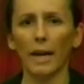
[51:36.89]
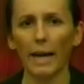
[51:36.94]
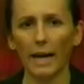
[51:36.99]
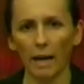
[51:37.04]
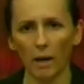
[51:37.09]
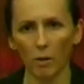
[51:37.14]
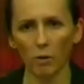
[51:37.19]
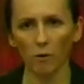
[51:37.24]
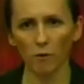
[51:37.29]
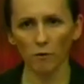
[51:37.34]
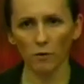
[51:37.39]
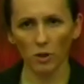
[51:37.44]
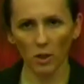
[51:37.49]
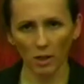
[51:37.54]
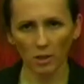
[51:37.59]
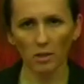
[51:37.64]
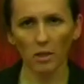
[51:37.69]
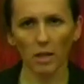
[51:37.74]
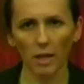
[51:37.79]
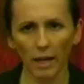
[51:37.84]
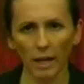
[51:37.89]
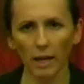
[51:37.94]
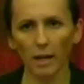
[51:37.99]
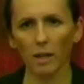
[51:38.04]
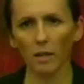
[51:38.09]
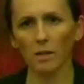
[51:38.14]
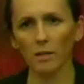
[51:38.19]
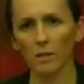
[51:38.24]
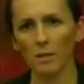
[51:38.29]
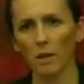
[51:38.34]
out of just the
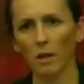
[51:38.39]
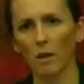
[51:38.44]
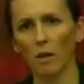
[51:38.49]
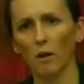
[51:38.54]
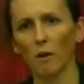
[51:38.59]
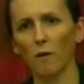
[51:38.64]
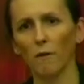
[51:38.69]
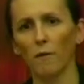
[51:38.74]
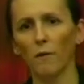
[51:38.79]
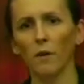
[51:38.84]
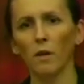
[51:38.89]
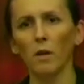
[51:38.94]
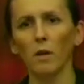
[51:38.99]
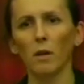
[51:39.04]
hands of